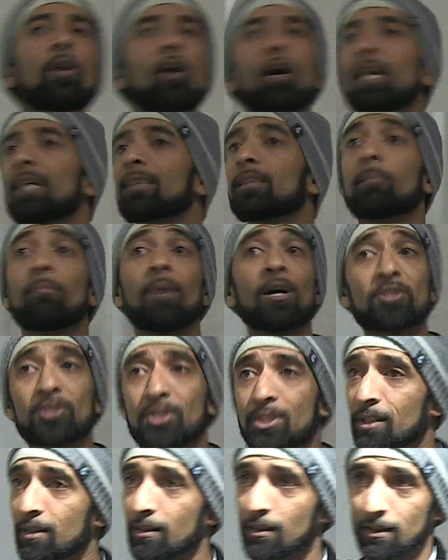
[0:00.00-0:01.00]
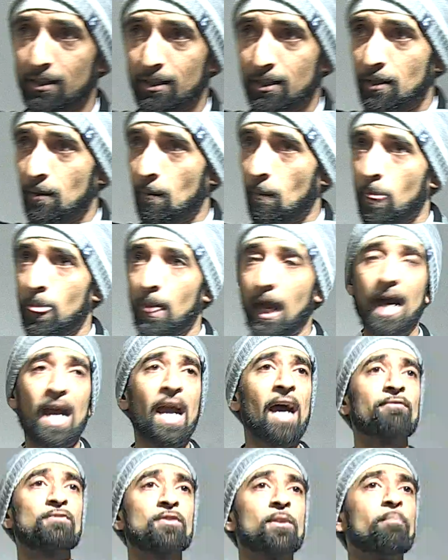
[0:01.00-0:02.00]
on at the masjid. I
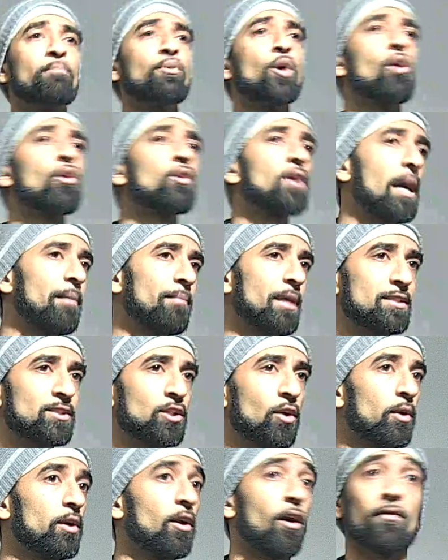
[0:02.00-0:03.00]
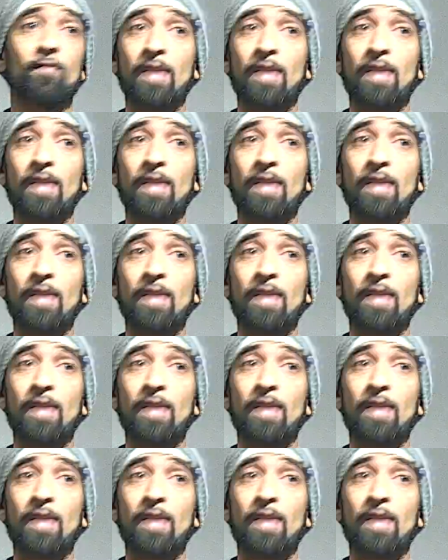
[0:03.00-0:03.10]
have some program that's going on.